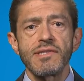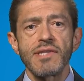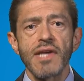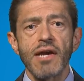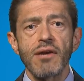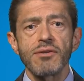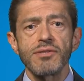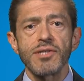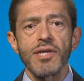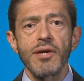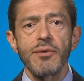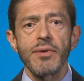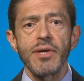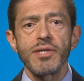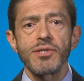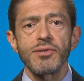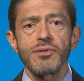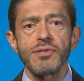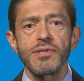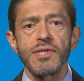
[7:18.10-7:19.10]

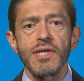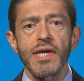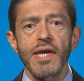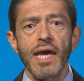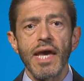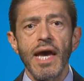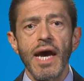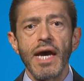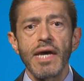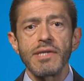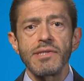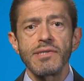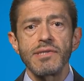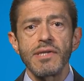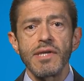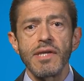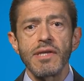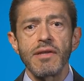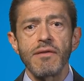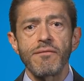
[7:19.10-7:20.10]
second-generation TKIs
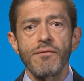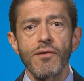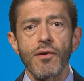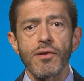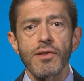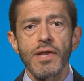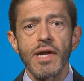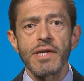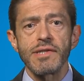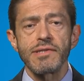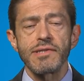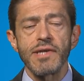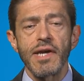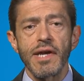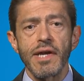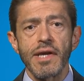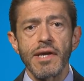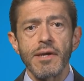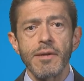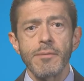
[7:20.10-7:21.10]
in the frontline
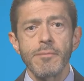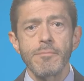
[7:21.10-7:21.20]
setting.